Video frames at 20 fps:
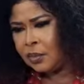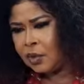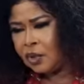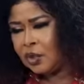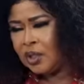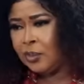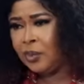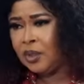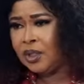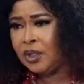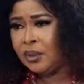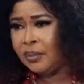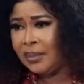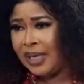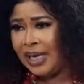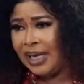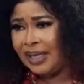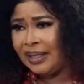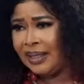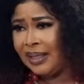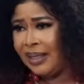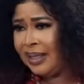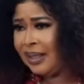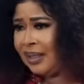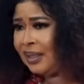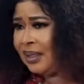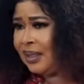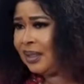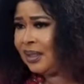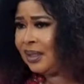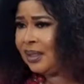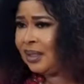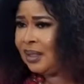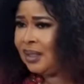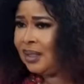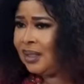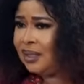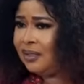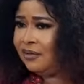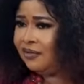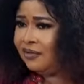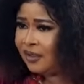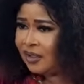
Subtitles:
So the bottom line is the